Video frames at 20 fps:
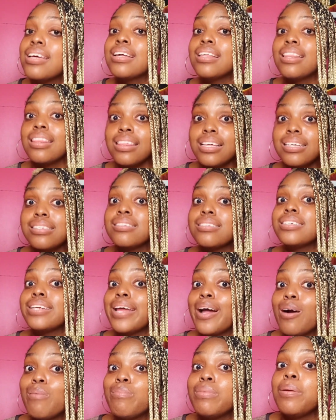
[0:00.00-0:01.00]
This did
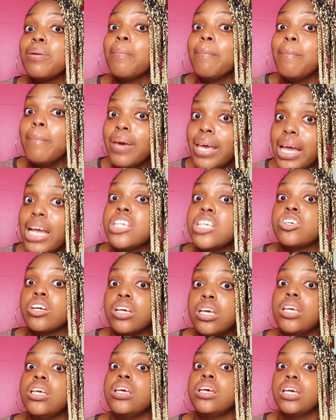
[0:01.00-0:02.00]
help me major
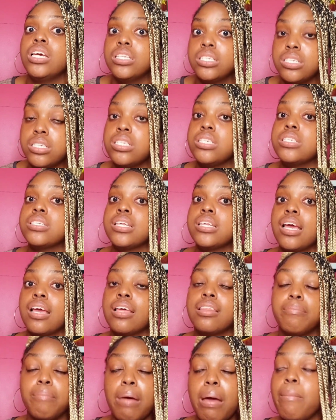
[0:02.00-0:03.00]
key in
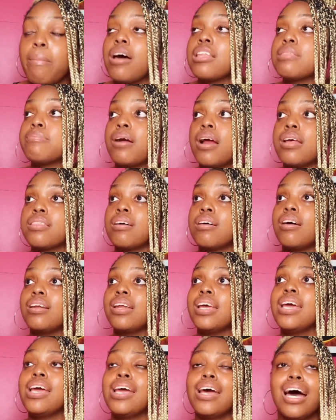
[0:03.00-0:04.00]
CSEC, my math marathon.
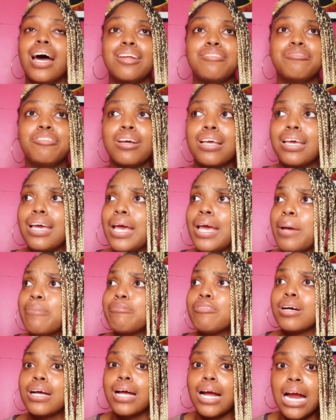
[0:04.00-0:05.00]
And for CAPE,
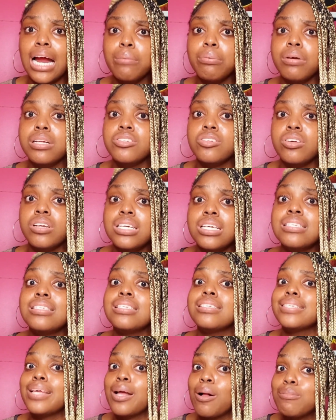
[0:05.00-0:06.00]
for Caribbean studies,
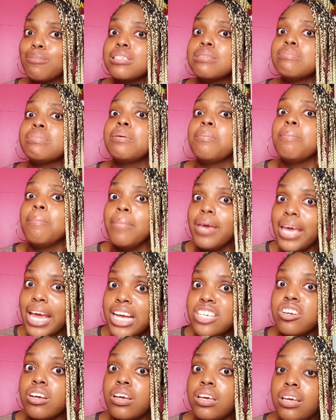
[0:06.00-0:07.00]
this helped me
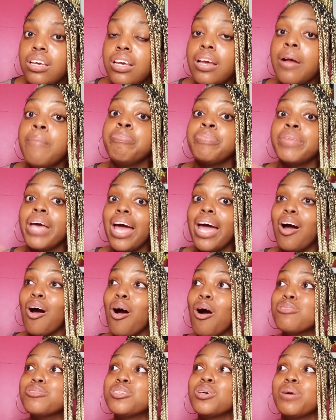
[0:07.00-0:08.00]
major key. I
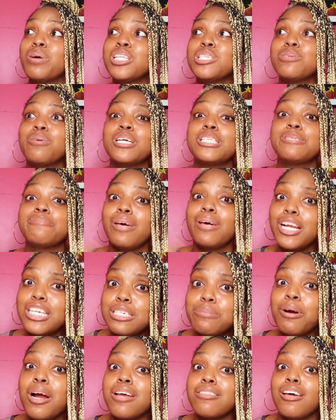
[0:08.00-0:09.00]
also went to a Spanish
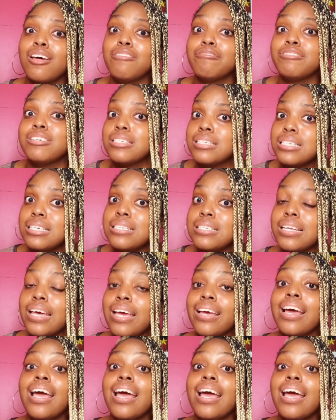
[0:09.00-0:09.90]
marathon for CSEC.